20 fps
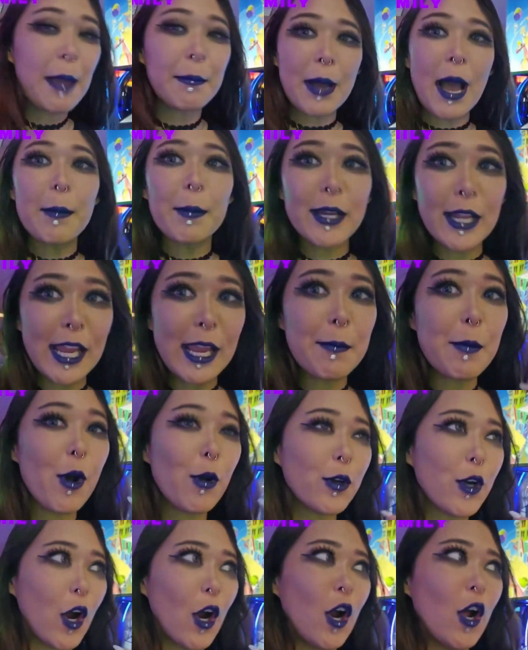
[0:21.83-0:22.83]
I'm an
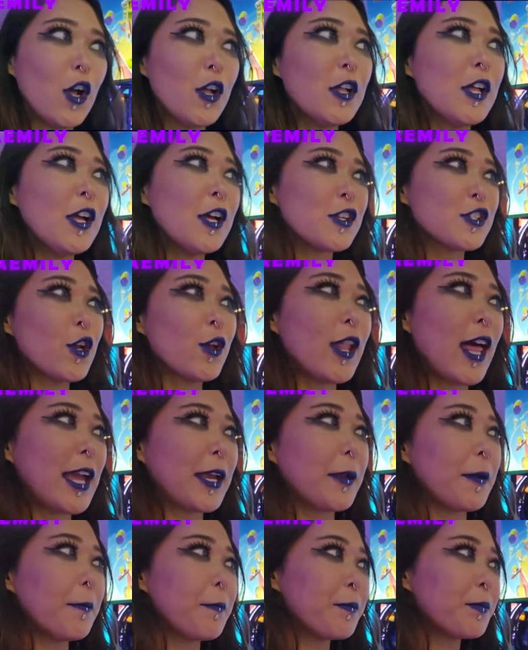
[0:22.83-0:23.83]
emo girl, so
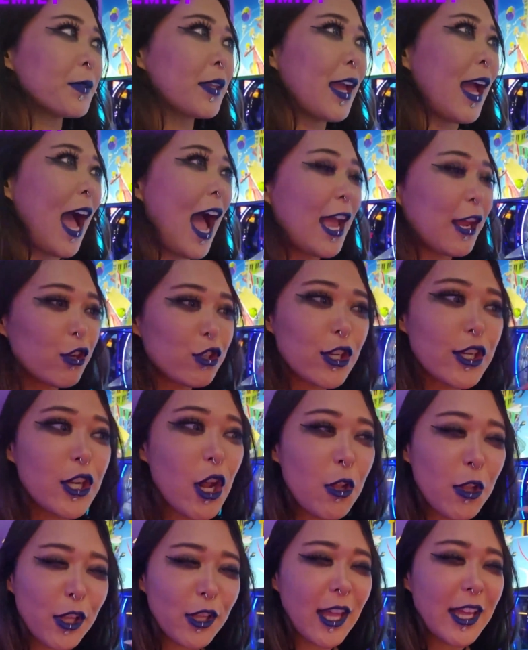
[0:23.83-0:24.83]
like, I
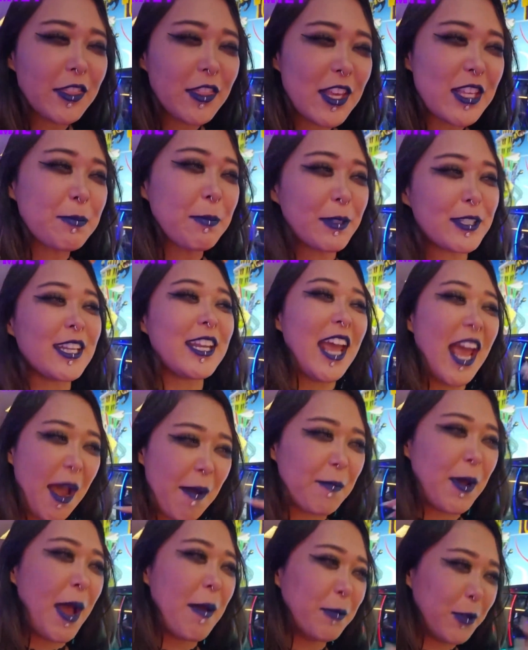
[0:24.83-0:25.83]
usually don't look like this, but today
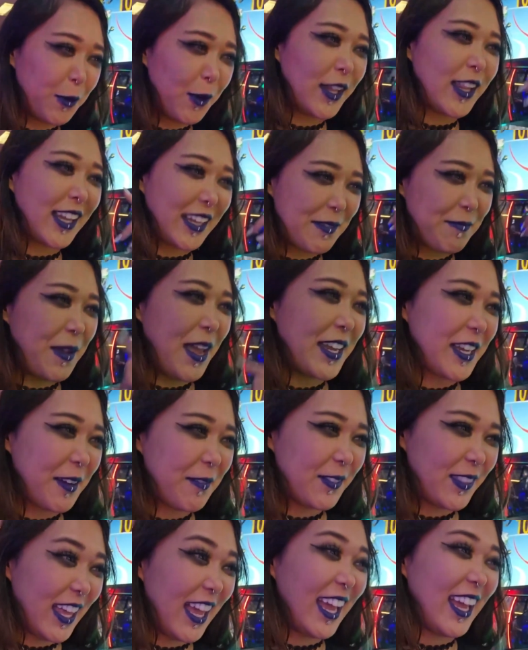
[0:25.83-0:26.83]
I'm doing like a
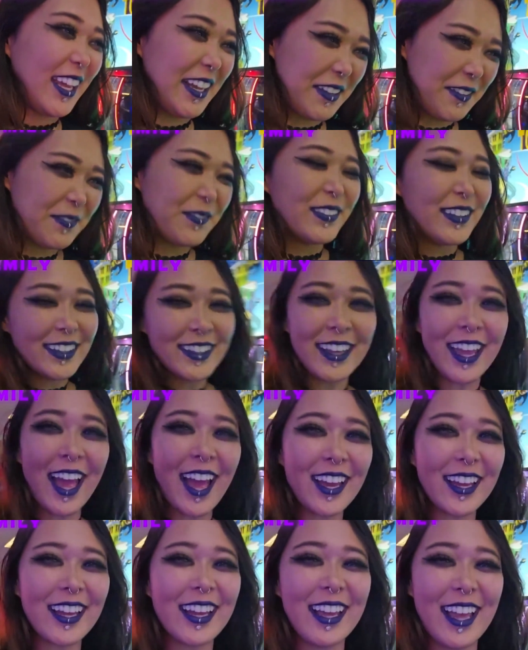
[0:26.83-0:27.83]
makeup thing.
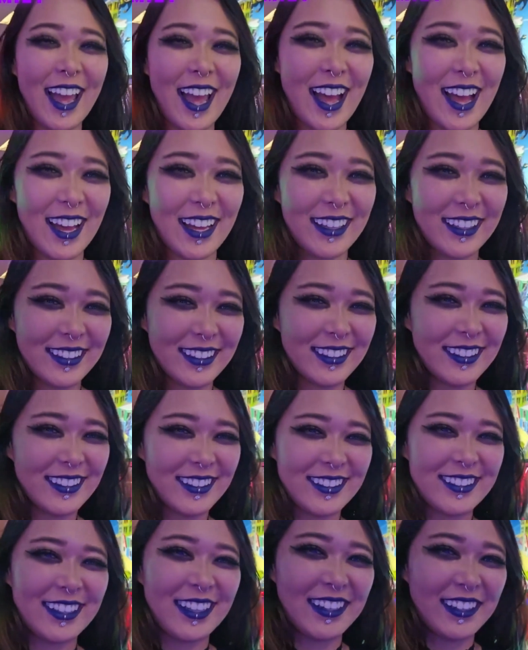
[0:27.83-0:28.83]
Yeah.
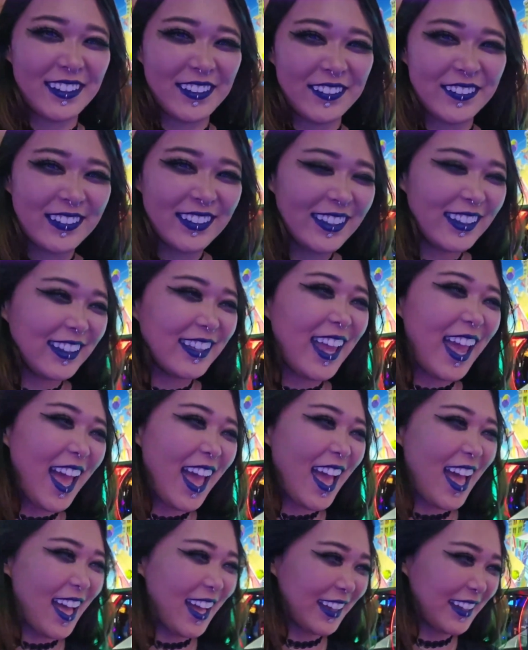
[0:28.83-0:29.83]
So,
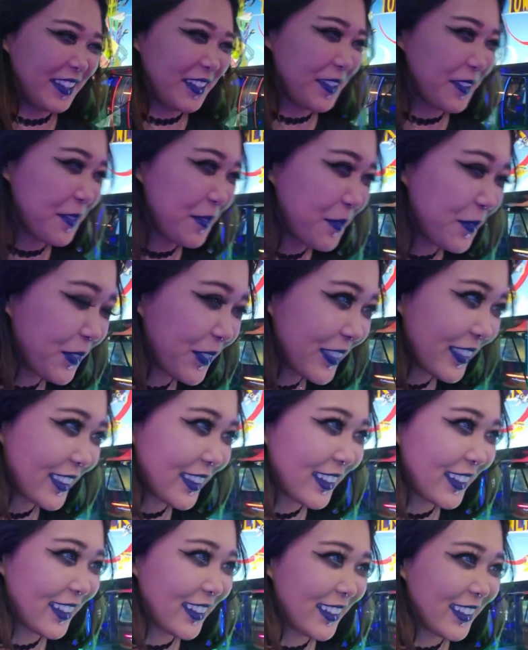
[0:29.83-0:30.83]
yeah. I really
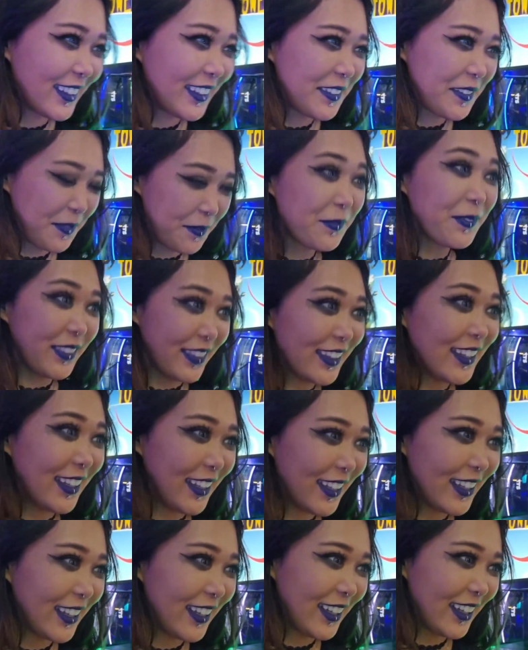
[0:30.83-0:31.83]
think I'm
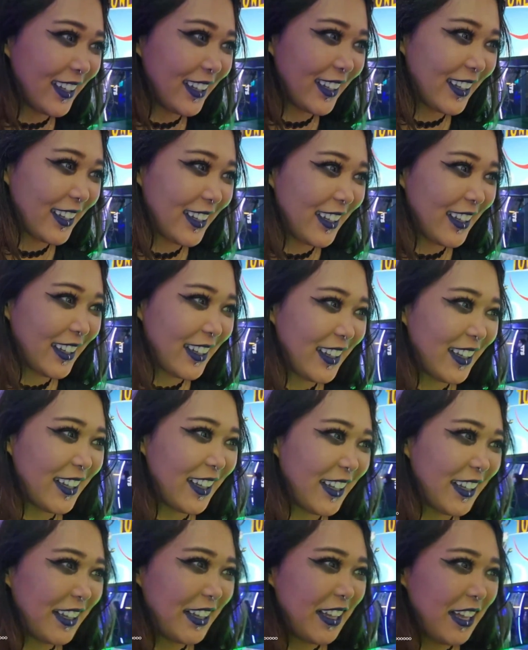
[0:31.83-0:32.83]
emo, but I don't
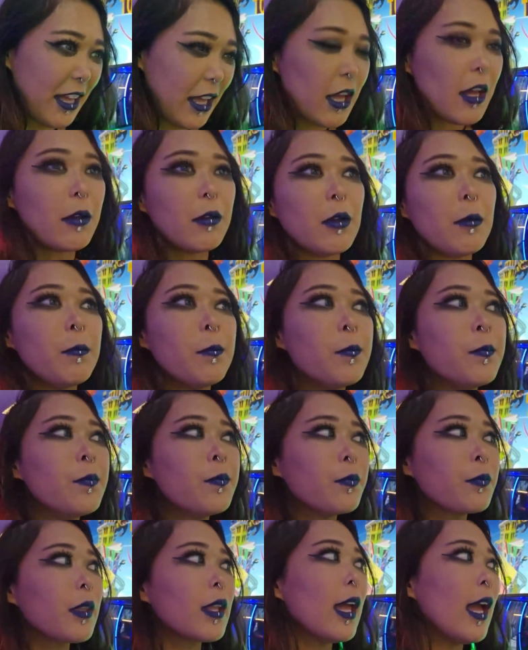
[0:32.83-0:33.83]
know what I
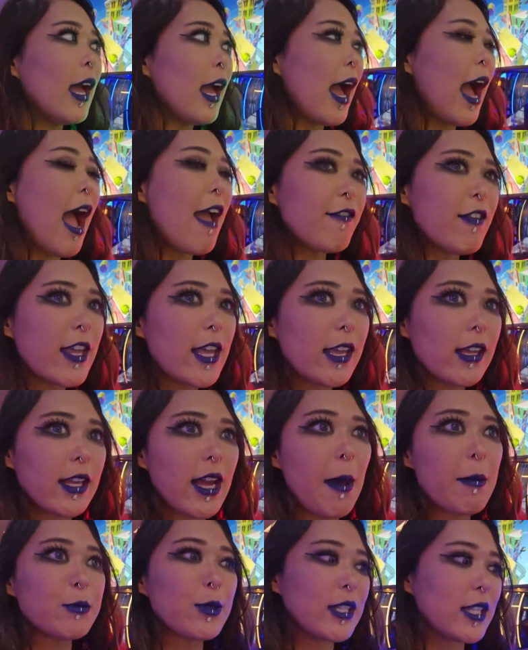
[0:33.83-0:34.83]
am. I think
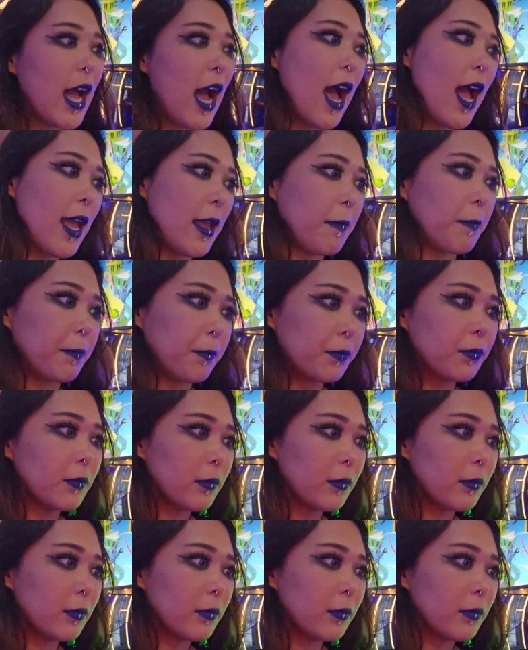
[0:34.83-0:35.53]
it comes with time.